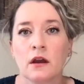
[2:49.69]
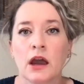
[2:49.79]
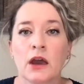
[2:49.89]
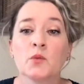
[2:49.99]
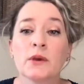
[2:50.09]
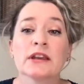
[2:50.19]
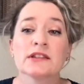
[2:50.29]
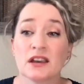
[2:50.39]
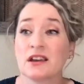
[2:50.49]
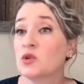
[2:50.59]
And we can
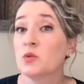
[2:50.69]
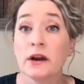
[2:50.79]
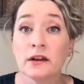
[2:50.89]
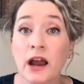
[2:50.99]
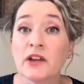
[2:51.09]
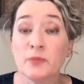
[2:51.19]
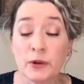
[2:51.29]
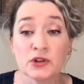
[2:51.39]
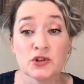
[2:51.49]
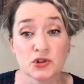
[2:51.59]
say, you know what, I've
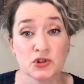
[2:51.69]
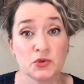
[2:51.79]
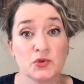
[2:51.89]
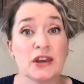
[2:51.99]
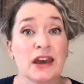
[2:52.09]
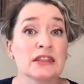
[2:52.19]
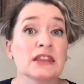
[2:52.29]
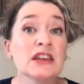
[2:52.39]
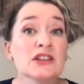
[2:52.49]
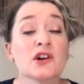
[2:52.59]
been in your shoes and
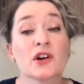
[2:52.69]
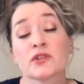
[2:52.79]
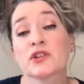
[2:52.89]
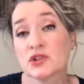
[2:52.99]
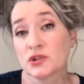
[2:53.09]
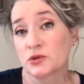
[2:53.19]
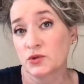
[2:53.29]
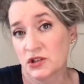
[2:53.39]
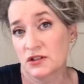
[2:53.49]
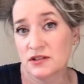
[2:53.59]
these are the
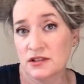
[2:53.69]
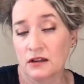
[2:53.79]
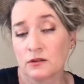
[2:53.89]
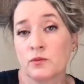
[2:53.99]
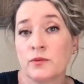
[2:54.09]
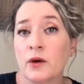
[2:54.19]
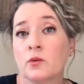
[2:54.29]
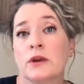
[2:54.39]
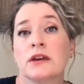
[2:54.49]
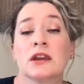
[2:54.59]
solutions that
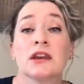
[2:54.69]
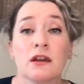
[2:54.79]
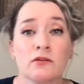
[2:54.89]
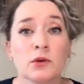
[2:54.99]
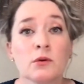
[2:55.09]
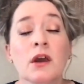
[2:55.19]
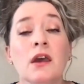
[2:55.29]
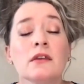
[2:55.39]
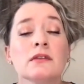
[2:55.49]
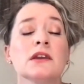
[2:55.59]
we can give you.
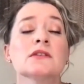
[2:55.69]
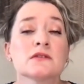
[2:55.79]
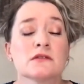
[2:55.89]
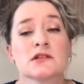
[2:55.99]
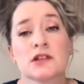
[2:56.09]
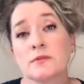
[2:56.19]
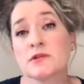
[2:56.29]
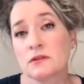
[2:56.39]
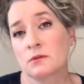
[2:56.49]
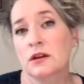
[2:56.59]
These are the steps
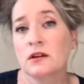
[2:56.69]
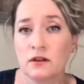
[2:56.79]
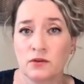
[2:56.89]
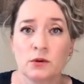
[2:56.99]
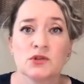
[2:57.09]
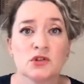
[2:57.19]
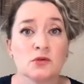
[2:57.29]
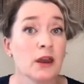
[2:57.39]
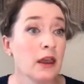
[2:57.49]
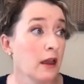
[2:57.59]
that we can give you to